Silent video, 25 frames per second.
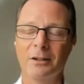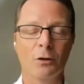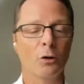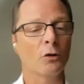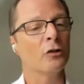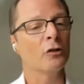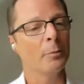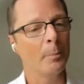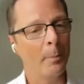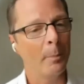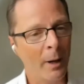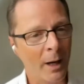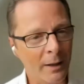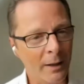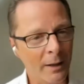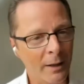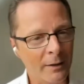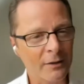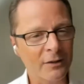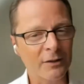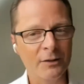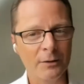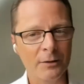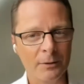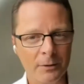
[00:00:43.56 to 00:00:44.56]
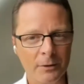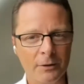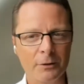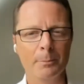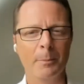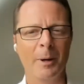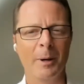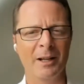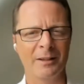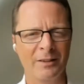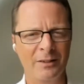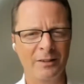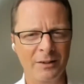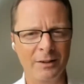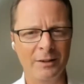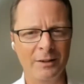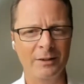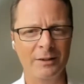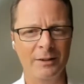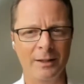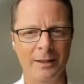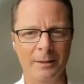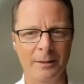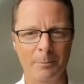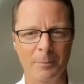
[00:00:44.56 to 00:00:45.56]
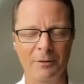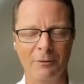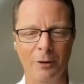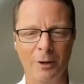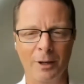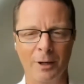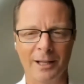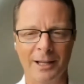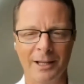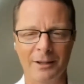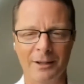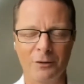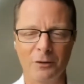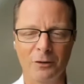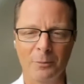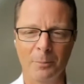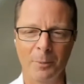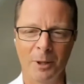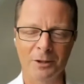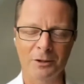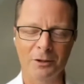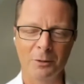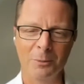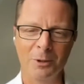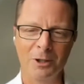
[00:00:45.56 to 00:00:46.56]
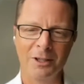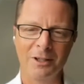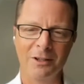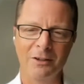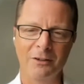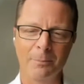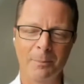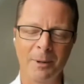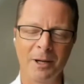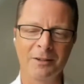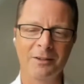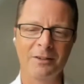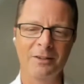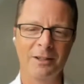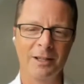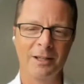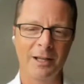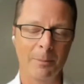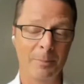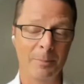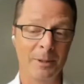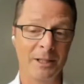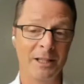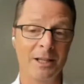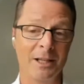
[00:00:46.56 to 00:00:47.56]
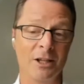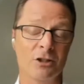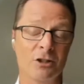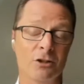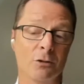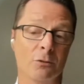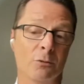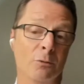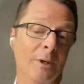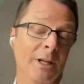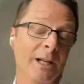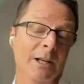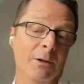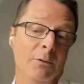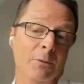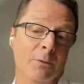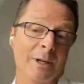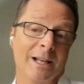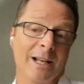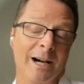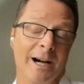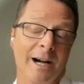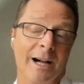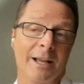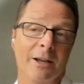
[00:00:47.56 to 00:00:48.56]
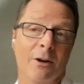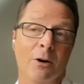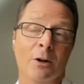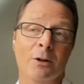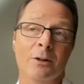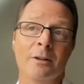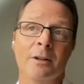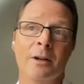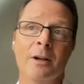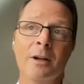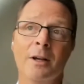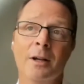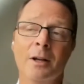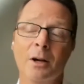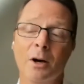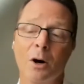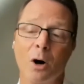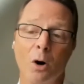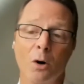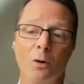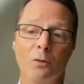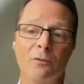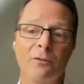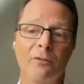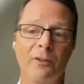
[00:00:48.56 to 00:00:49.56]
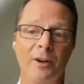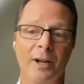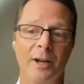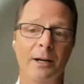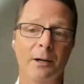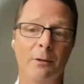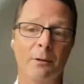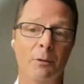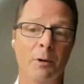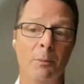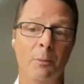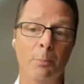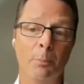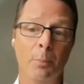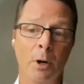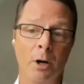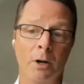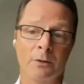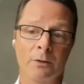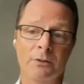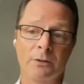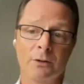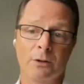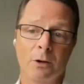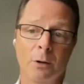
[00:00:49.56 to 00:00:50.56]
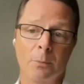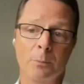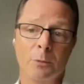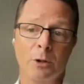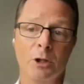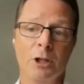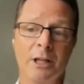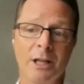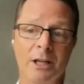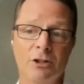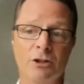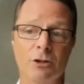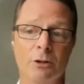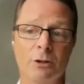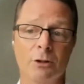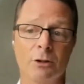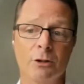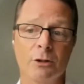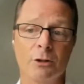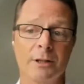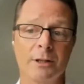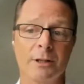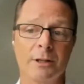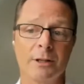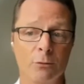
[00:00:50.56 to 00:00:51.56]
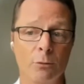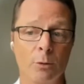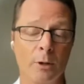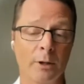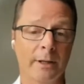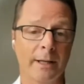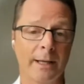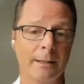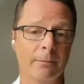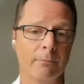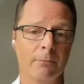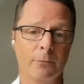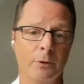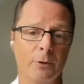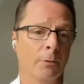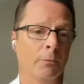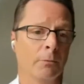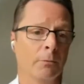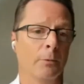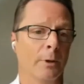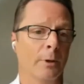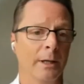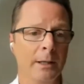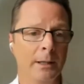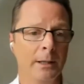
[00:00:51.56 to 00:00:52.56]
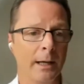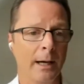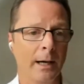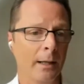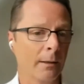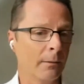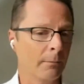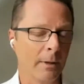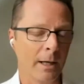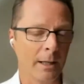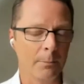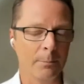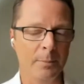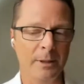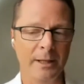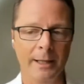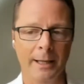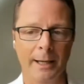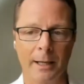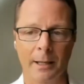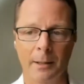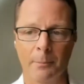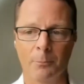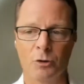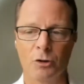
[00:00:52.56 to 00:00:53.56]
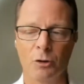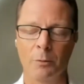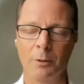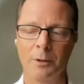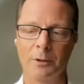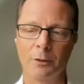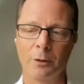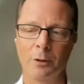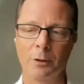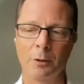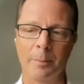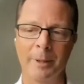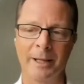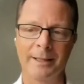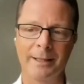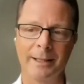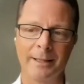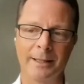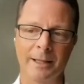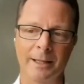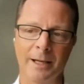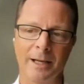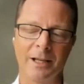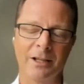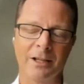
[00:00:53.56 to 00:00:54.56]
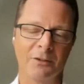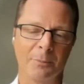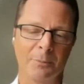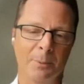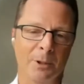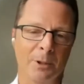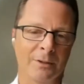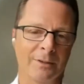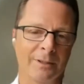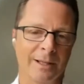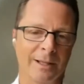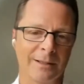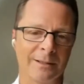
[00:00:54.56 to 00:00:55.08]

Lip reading: smart city, and before I get to smart community, smart city application really rely on very robust communication network. And we at BI, I'm sure we'll talk about that, are expert